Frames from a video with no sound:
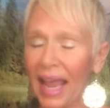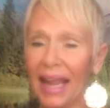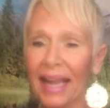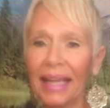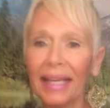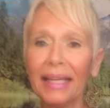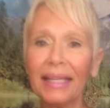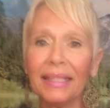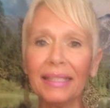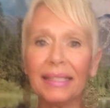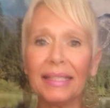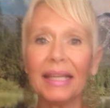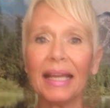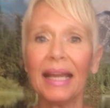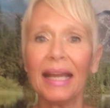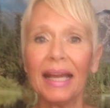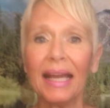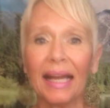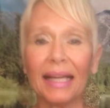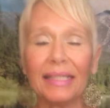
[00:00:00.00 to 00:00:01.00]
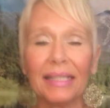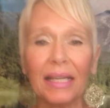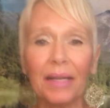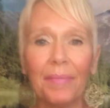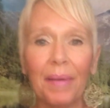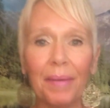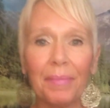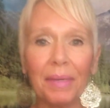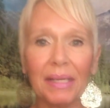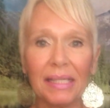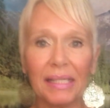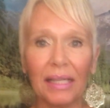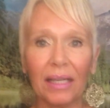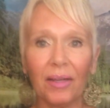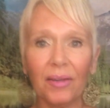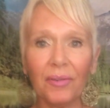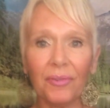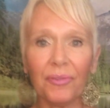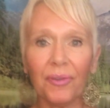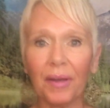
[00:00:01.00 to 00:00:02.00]
and I did it by
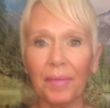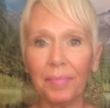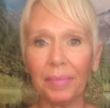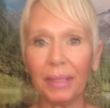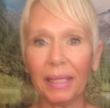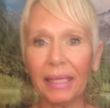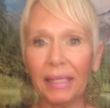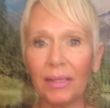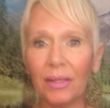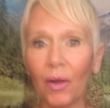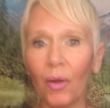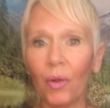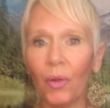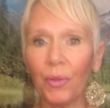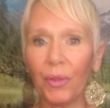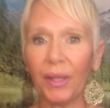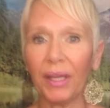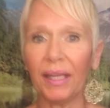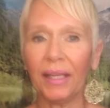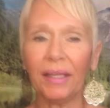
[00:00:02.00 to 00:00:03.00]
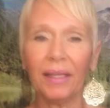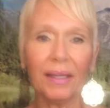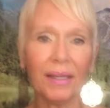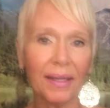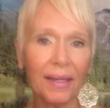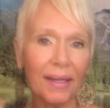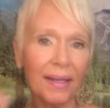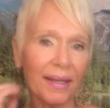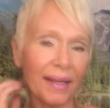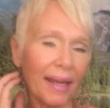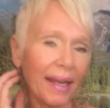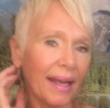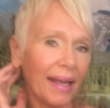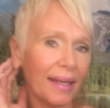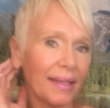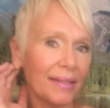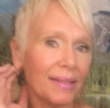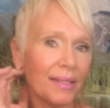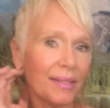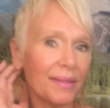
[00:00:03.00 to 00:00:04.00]
myself. I planned the whole thing.
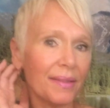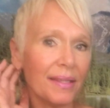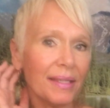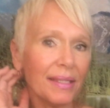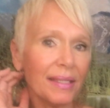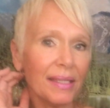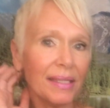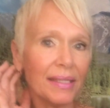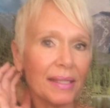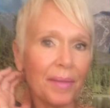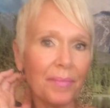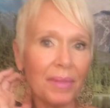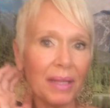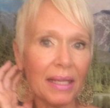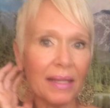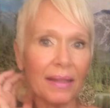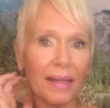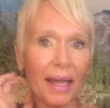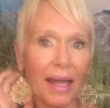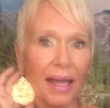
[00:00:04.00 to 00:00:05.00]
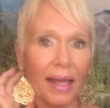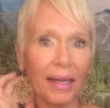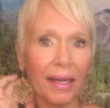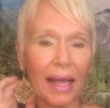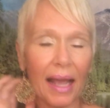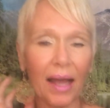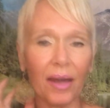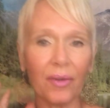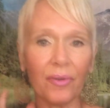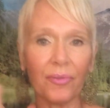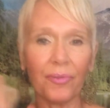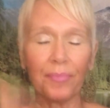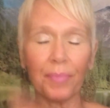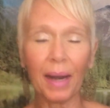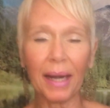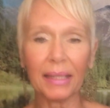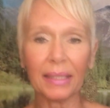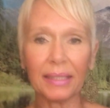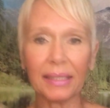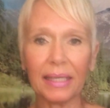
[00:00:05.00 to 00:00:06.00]
And this is something that, out of
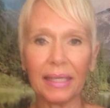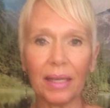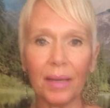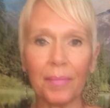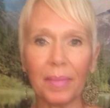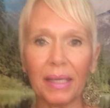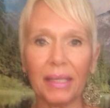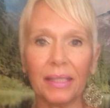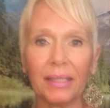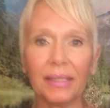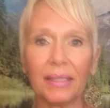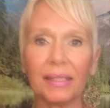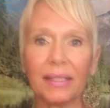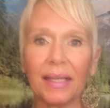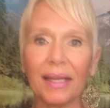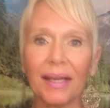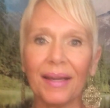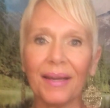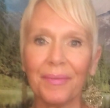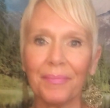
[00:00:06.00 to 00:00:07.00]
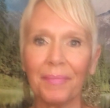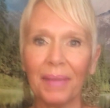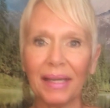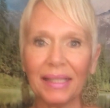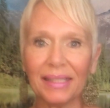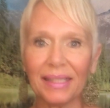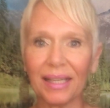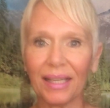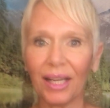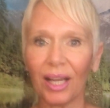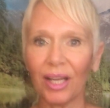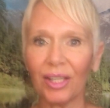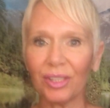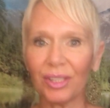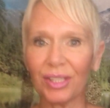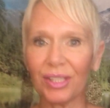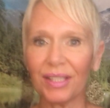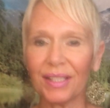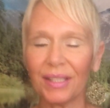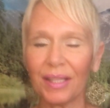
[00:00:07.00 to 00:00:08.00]
practicing abundance mindset
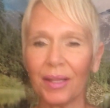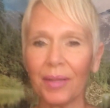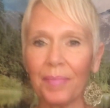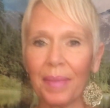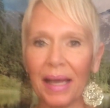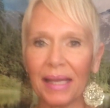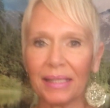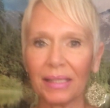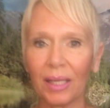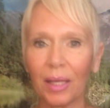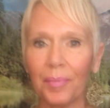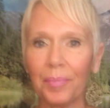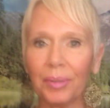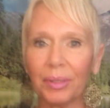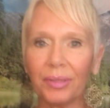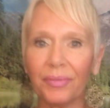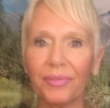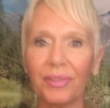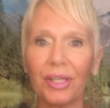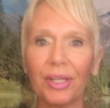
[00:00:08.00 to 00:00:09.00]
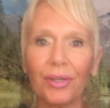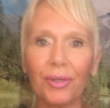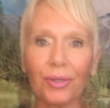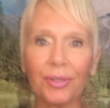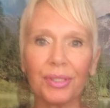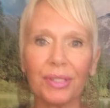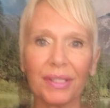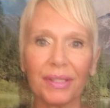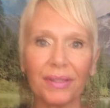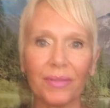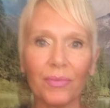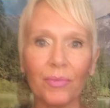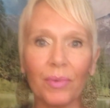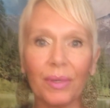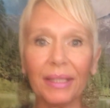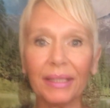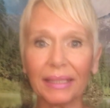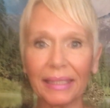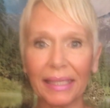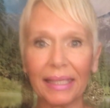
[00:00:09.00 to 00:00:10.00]
consciousness in the past couple of years,
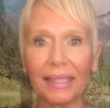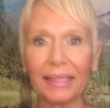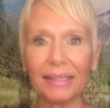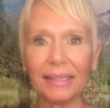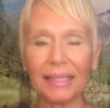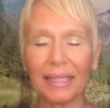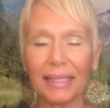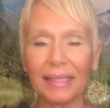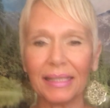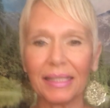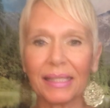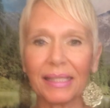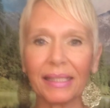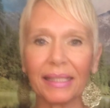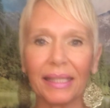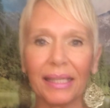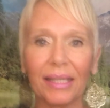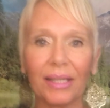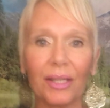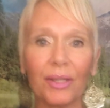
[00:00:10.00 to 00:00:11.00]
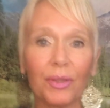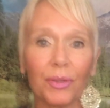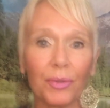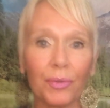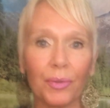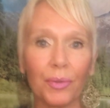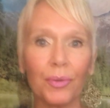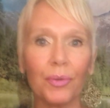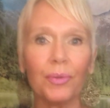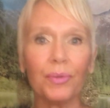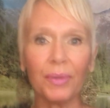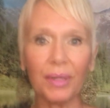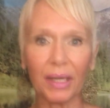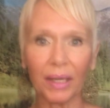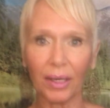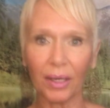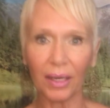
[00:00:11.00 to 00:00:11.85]
really intensely through